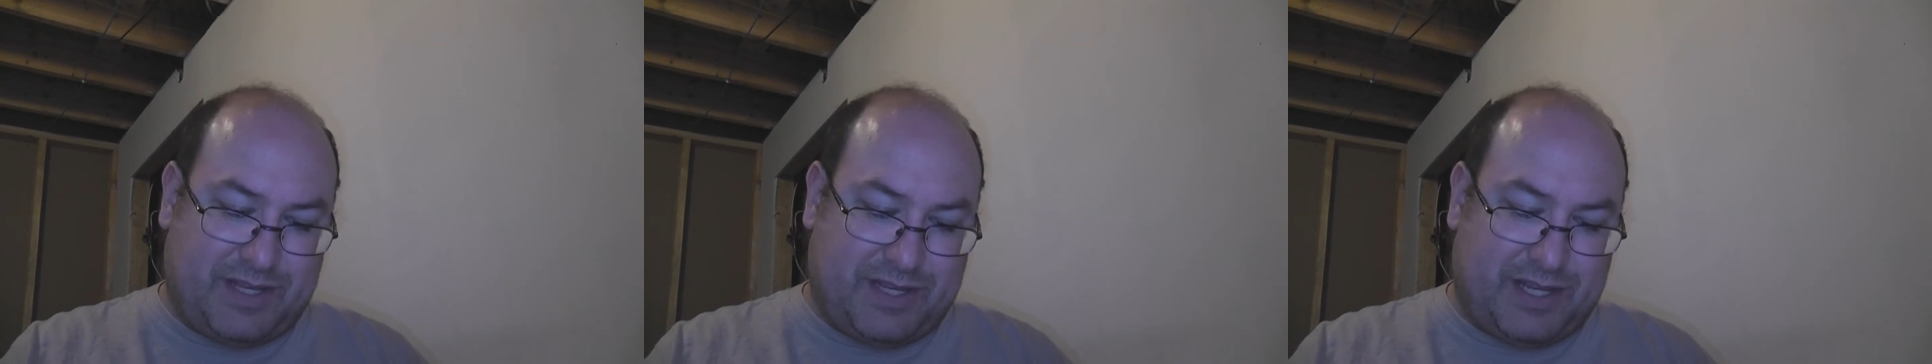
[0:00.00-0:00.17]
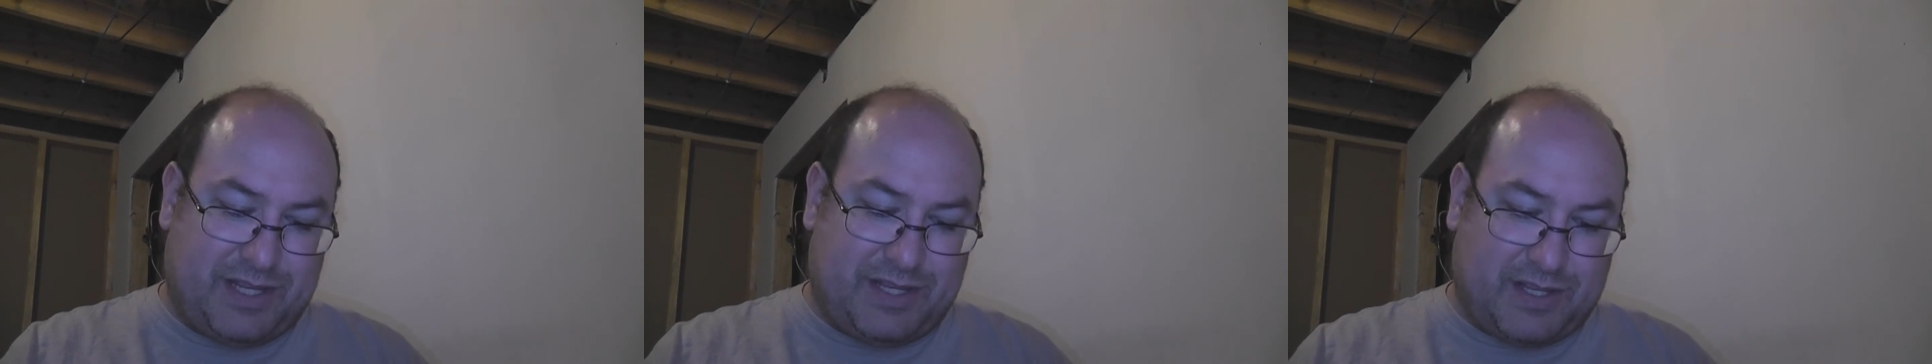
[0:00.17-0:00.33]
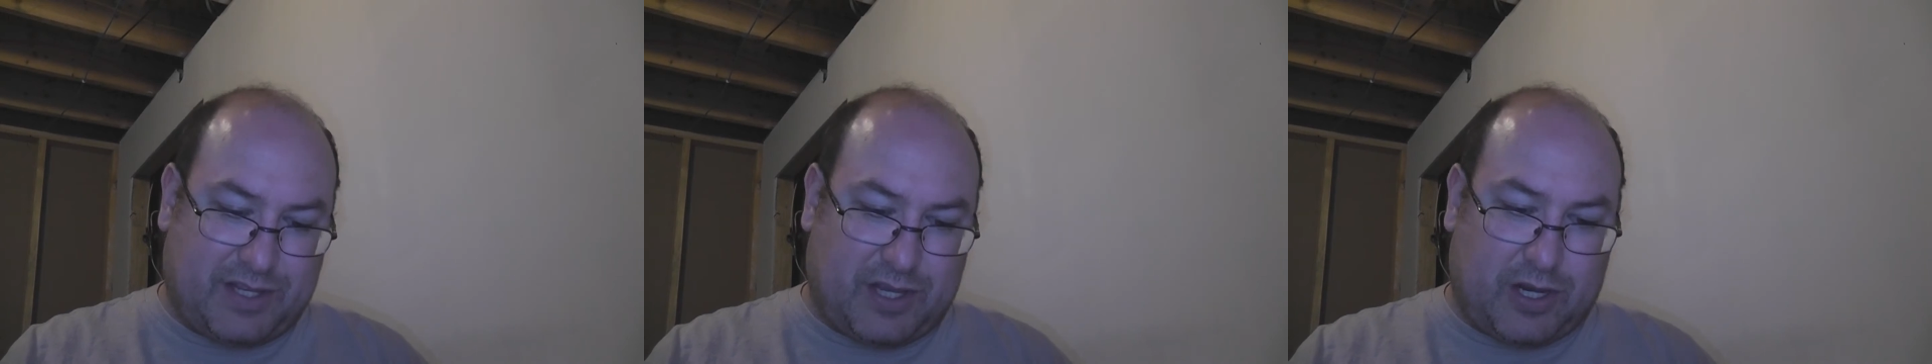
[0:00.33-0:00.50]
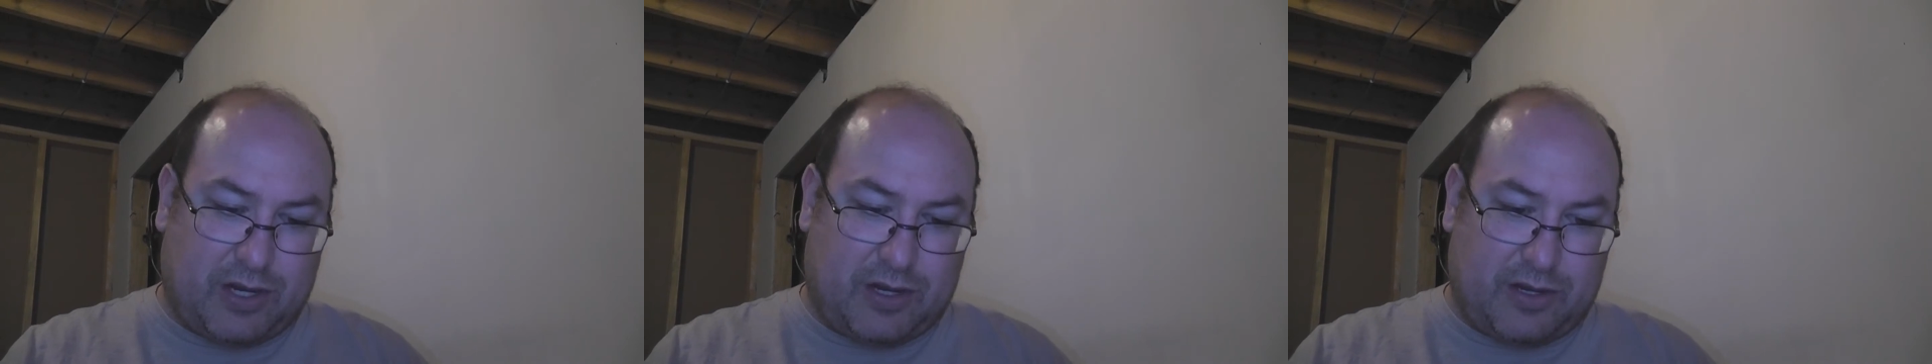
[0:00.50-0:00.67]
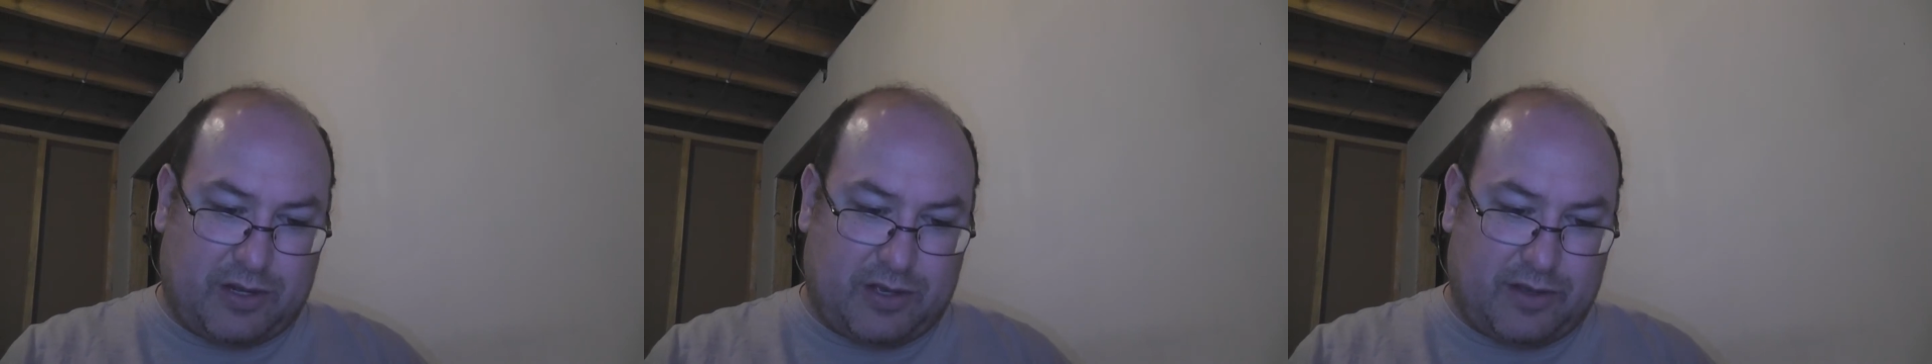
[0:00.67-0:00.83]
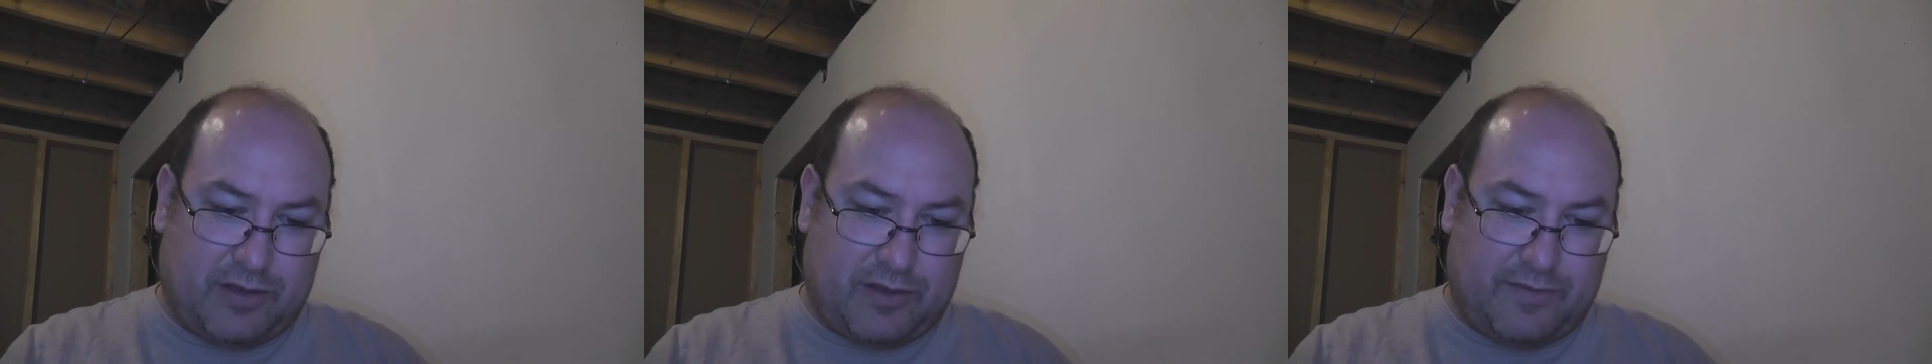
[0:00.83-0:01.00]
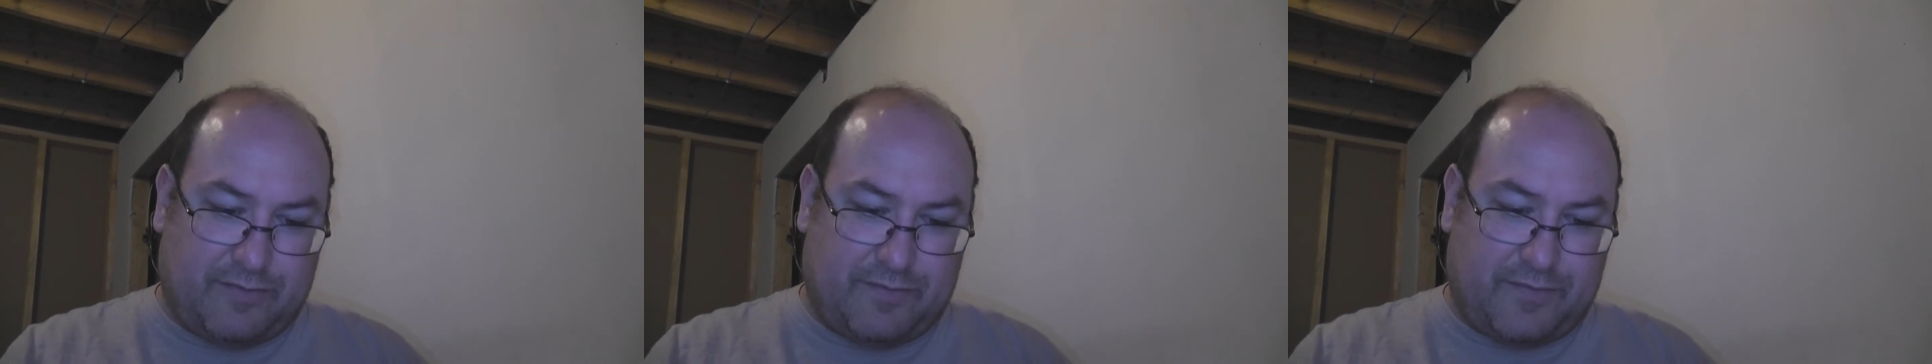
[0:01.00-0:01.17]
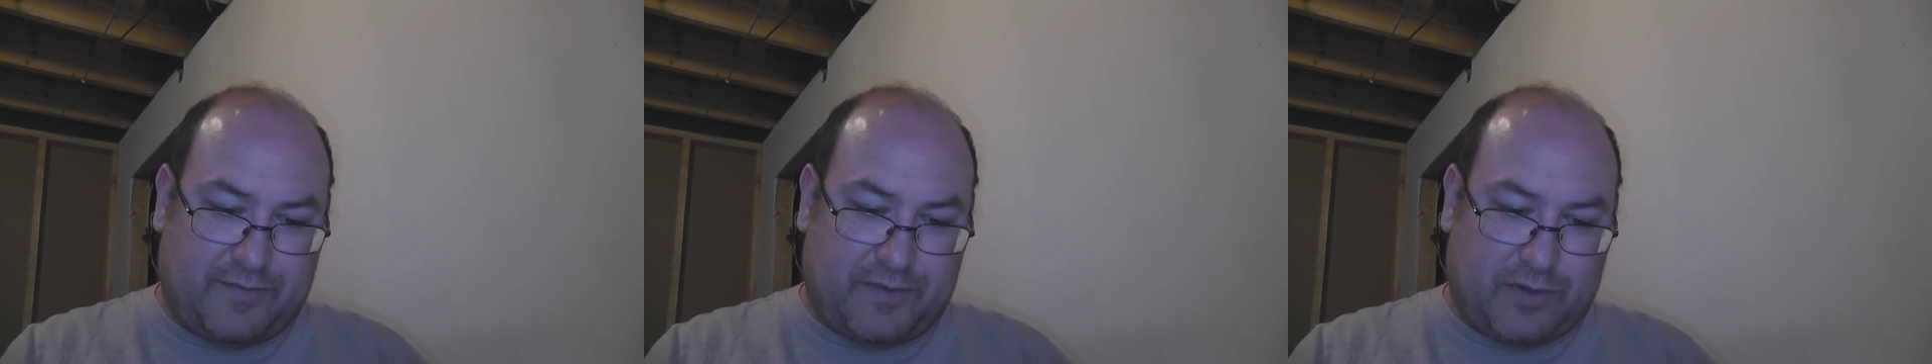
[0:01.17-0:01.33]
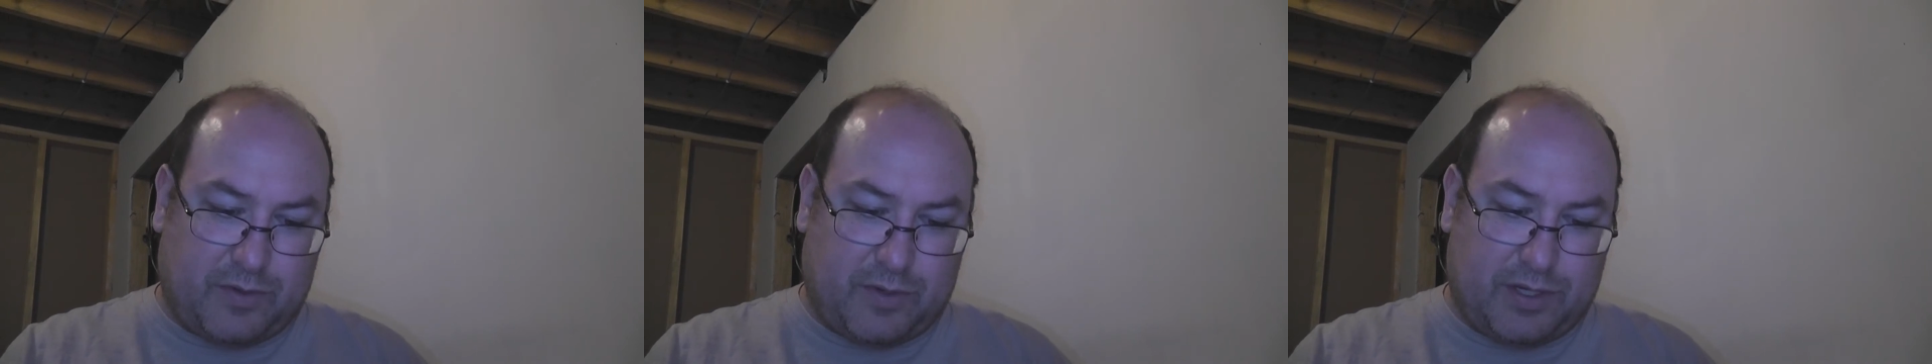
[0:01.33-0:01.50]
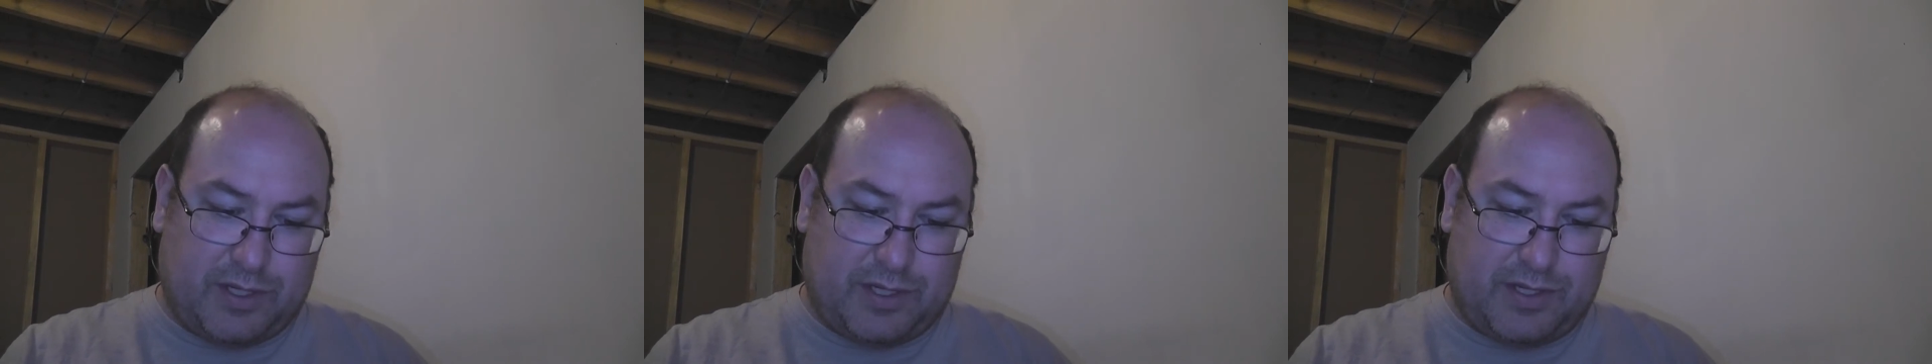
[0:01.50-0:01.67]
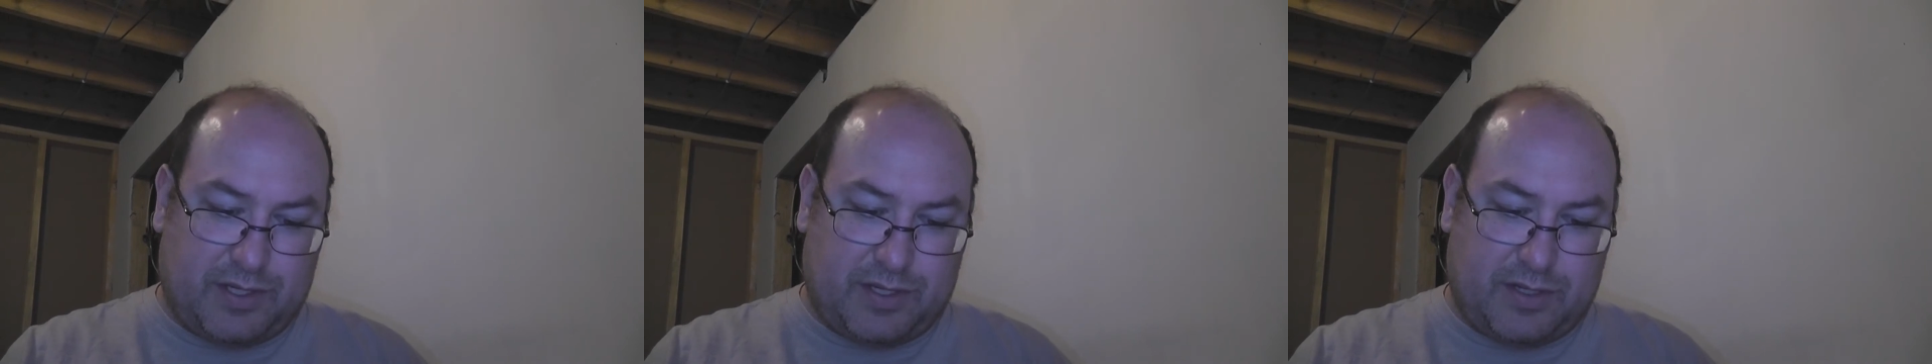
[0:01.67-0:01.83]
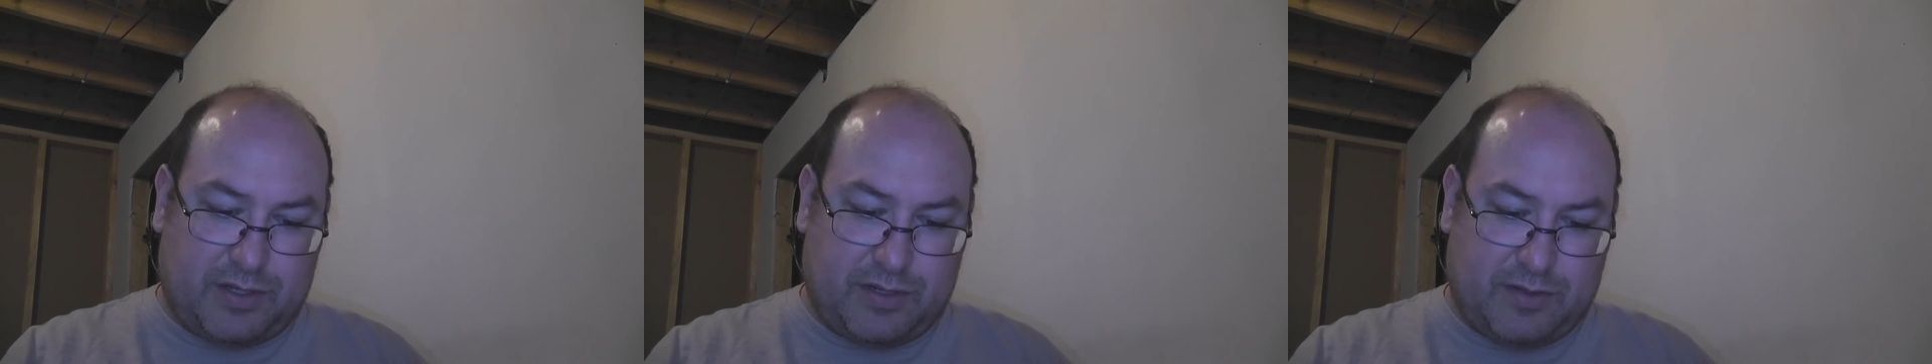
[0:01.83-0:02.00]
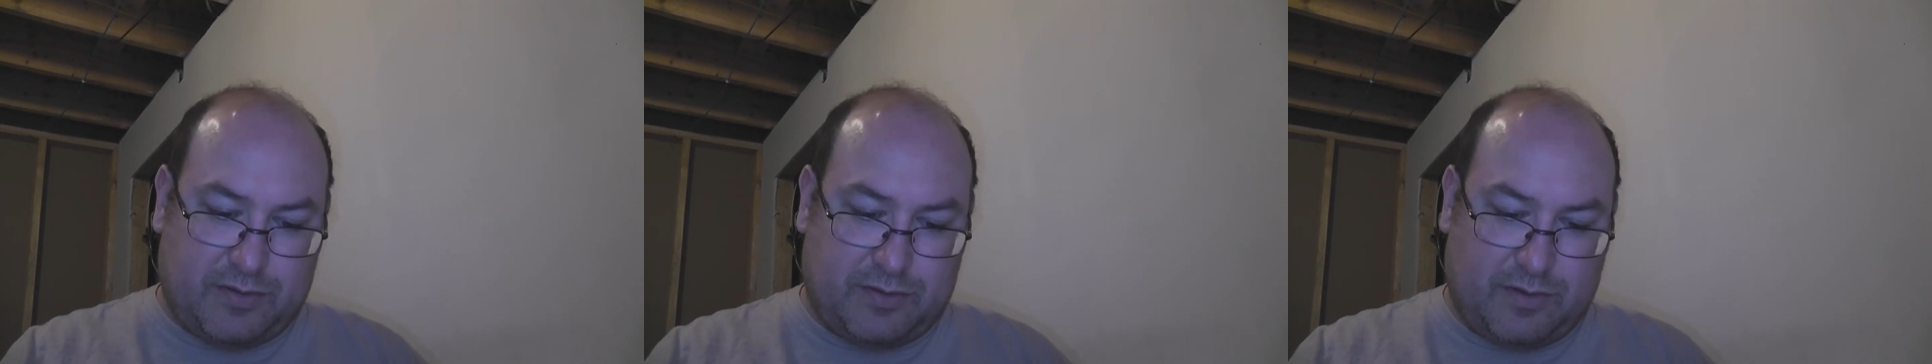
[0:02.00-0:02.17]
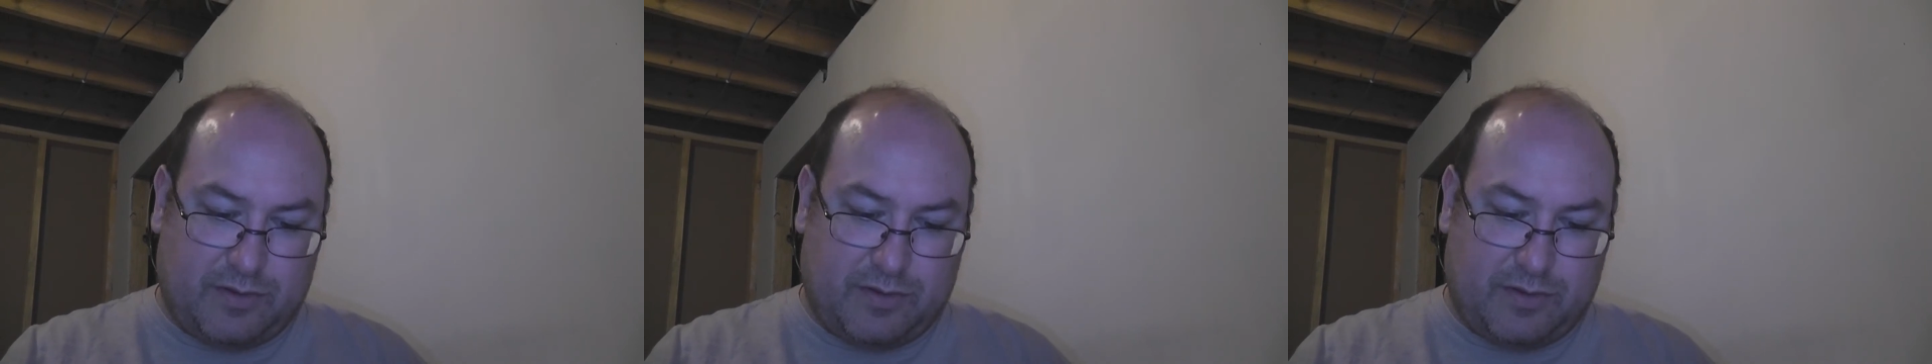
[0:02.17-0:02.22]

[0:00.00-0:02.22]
disc art of sorts.